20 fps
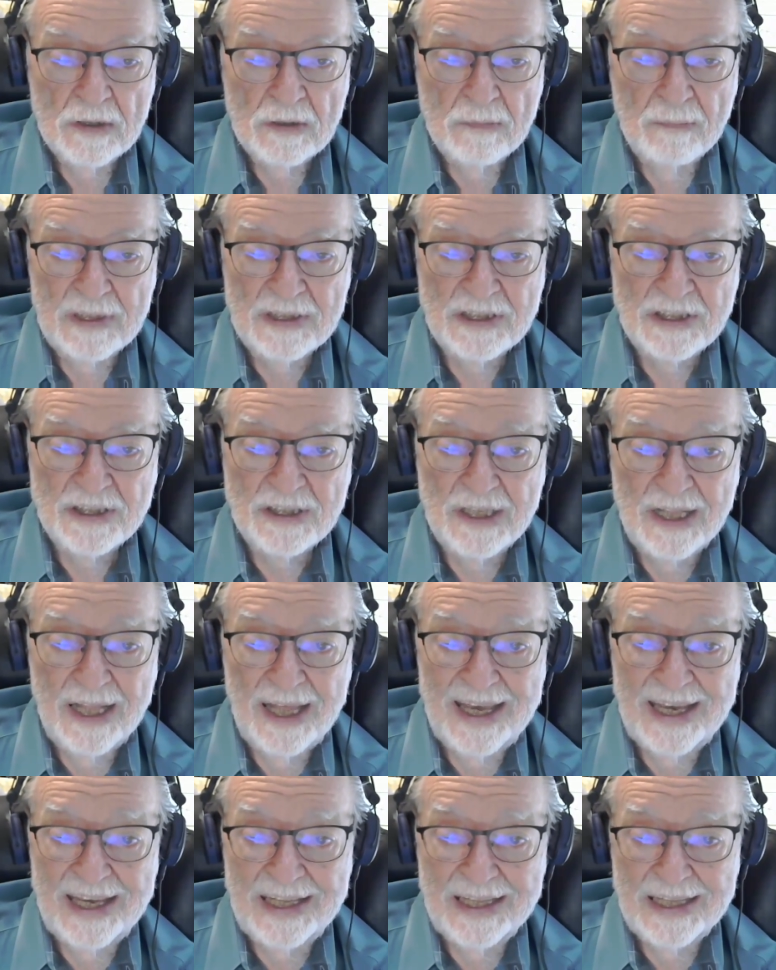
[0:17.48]
Mrs.
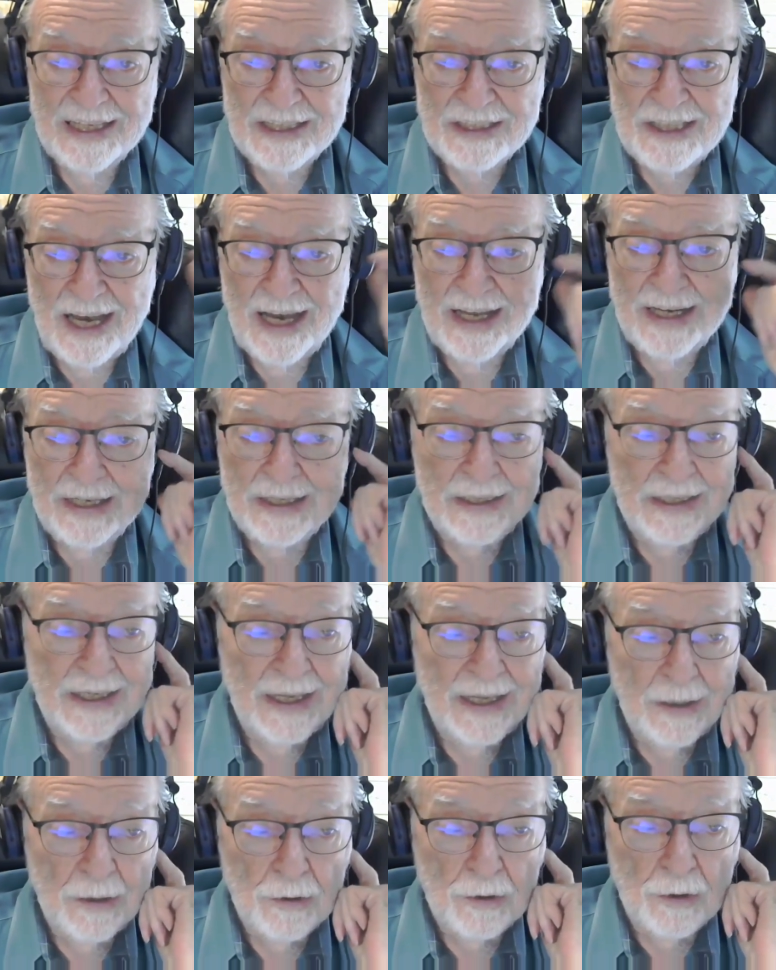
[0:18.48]
Lane decided
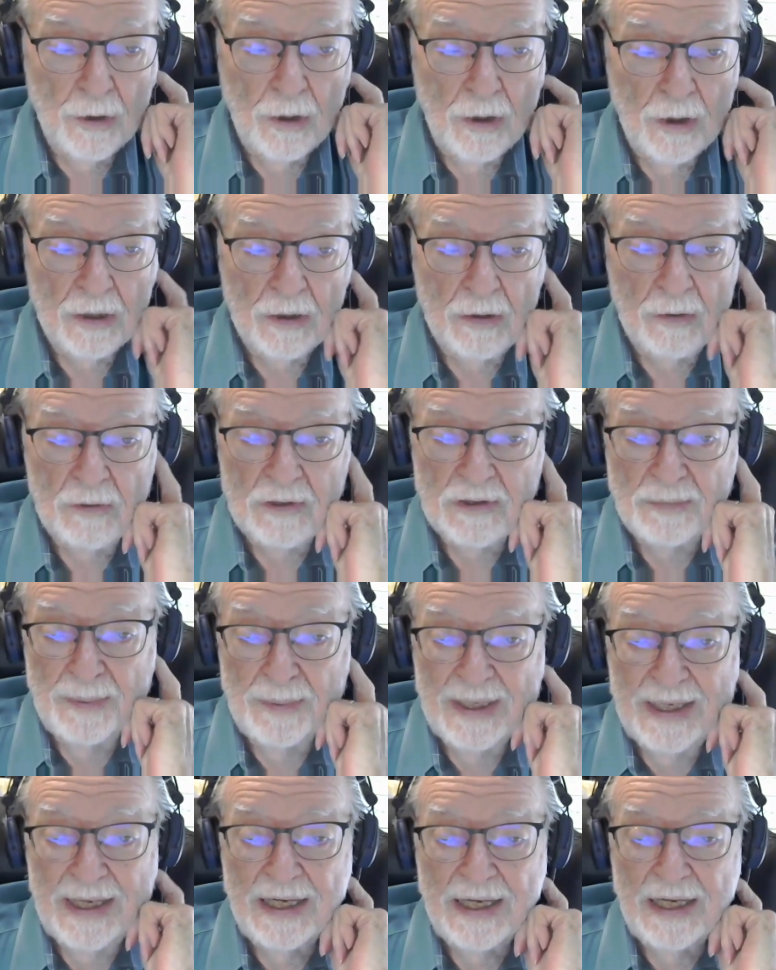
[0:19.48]
that her daughter was
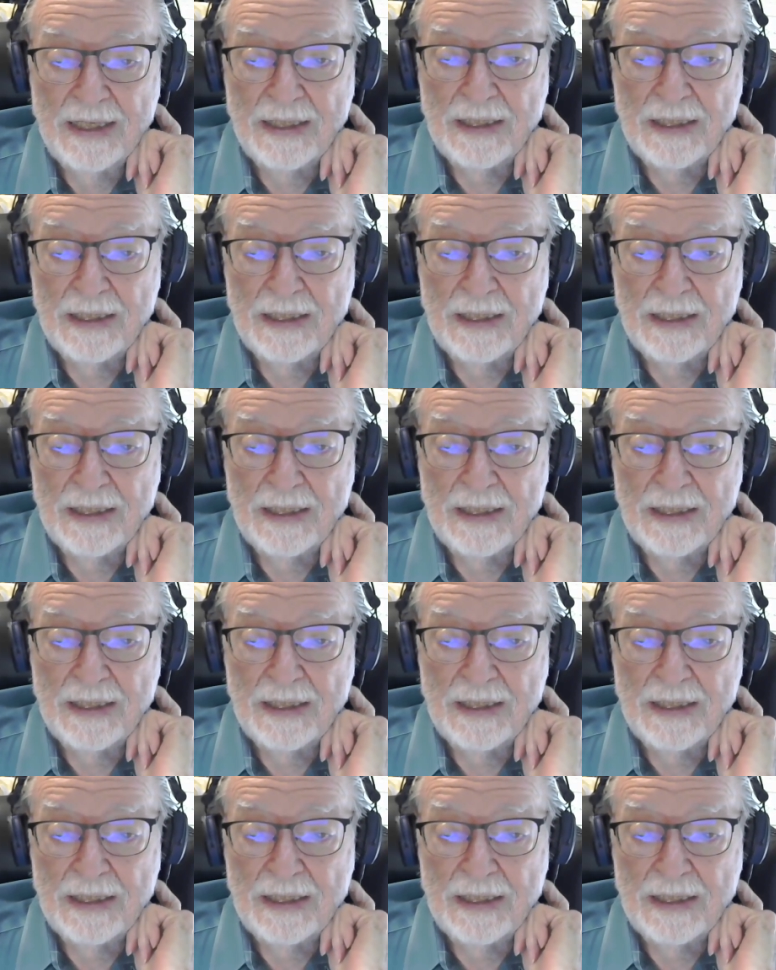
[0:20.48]
beginning